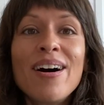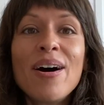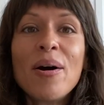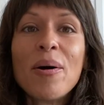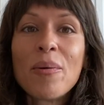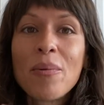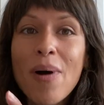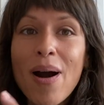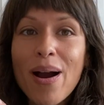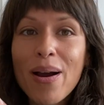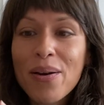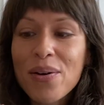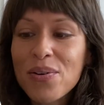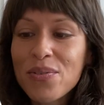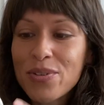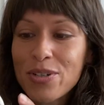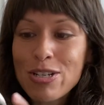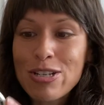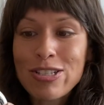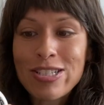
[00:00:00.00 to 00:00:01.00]
walk
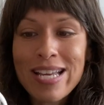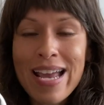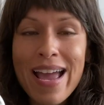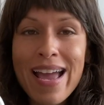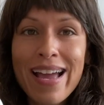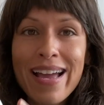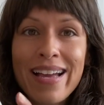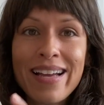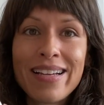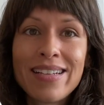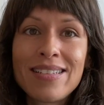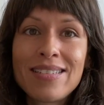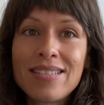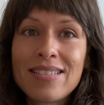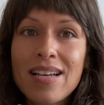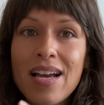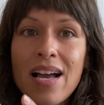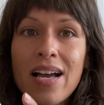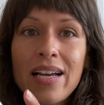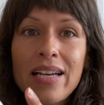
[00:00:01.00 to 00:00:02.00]
over
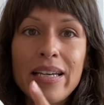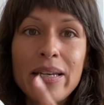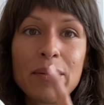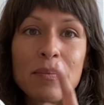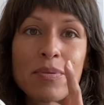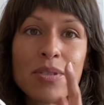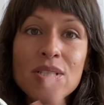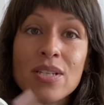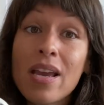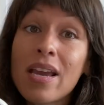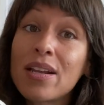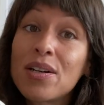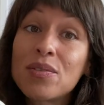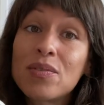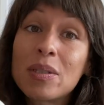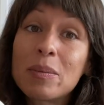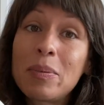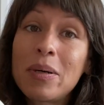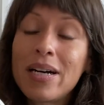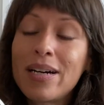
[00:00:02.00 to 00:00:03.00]
sand, I skate
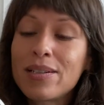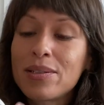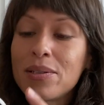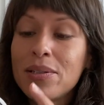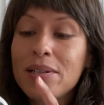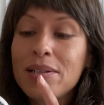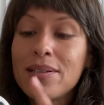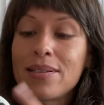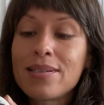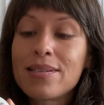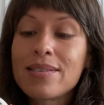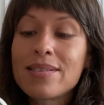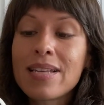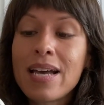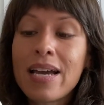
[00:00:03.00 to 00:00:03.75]
over puddles,